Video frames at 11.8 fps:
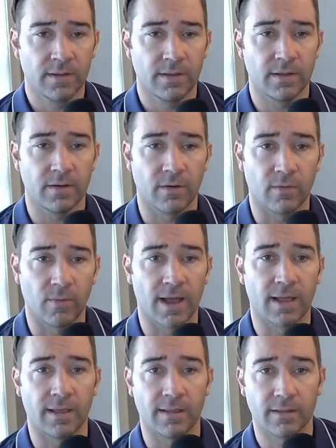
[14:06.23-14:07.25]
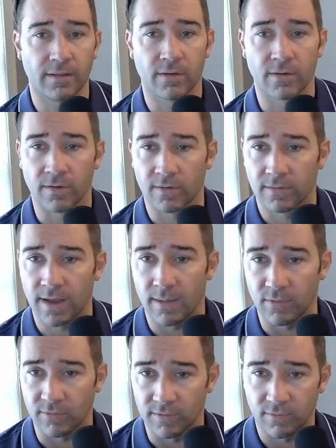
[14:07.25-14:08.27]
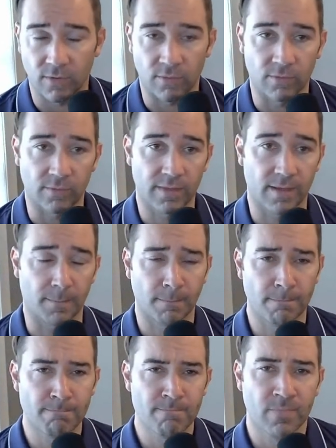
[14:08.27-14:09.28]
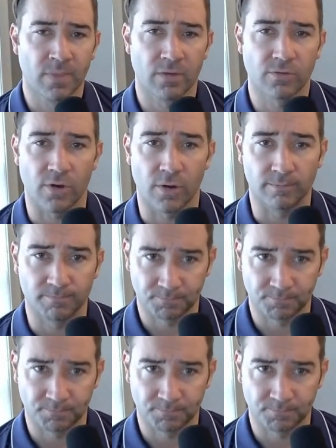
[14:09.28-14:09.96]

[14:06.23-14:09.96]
why you're not moving forward with them. So